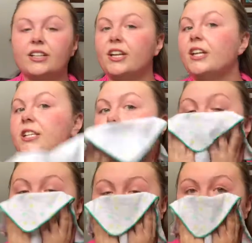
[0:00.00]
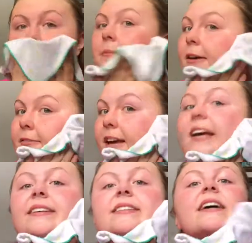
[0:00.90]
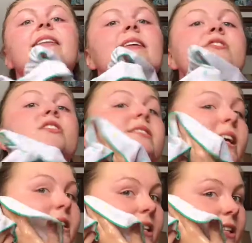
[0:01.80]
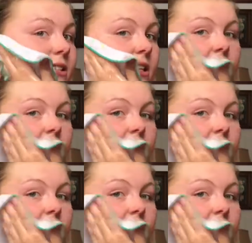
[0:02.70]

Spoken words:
literally just pat it on my face and this just gets it